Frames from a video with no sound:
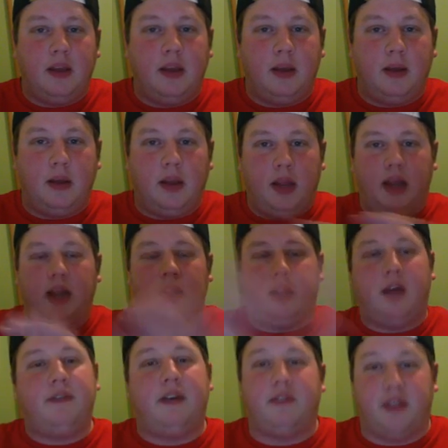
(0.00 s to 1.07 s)
love
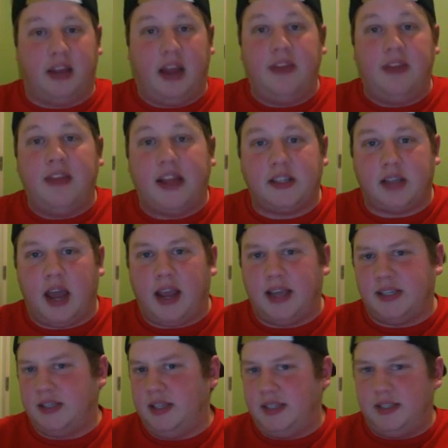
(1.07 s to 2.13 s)
everything. And that's, I guess, the
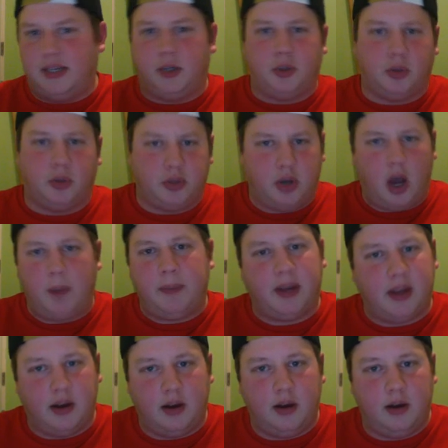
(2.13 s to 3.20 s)
central topic
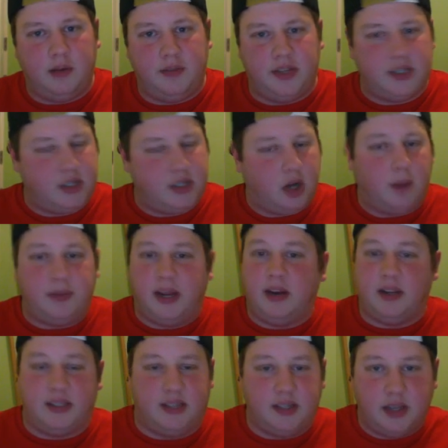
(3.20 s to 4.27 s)
of this top ten list
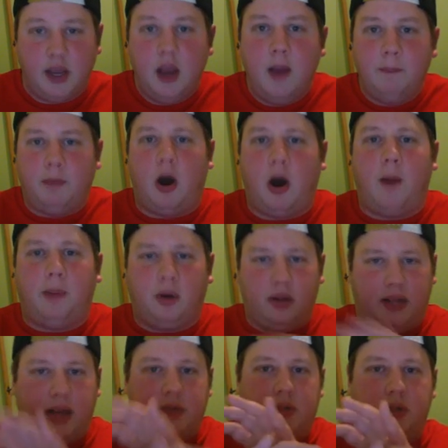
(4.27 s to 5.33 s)
is Pauper allows
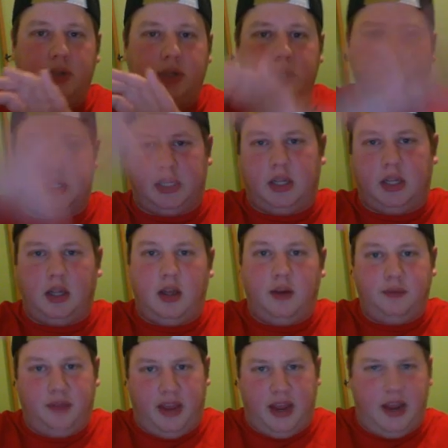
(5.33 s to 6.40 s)
you to just love
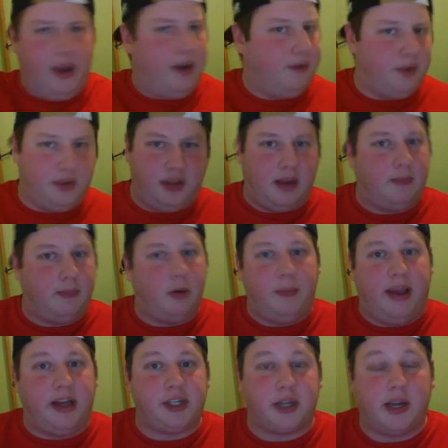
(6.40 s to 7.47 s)
everything about Magic.
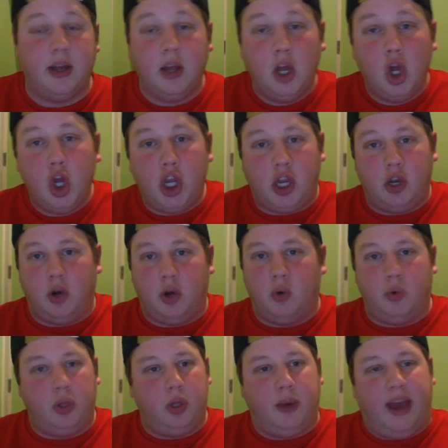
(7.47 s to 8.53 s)
You know, you
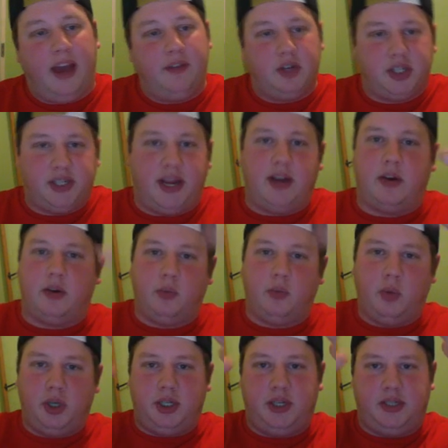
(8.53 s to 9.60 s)
have your Standard, which
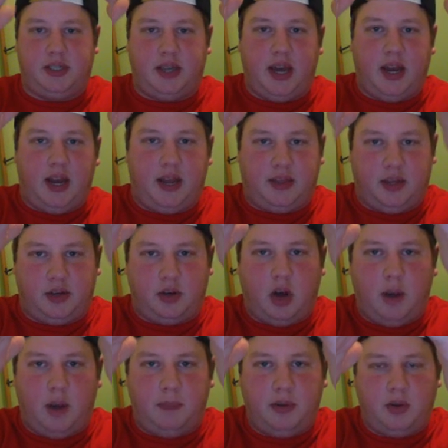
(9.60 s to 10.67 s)
is kind of at the top,
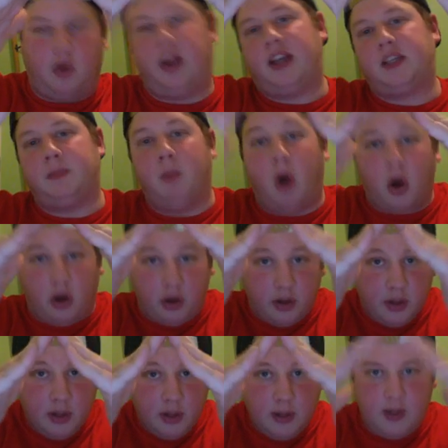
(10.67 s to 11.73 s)
or I guess Modern.
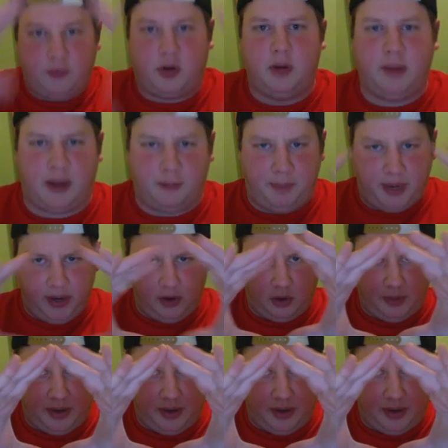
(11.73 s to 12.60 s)
If we're going to make a pyramid,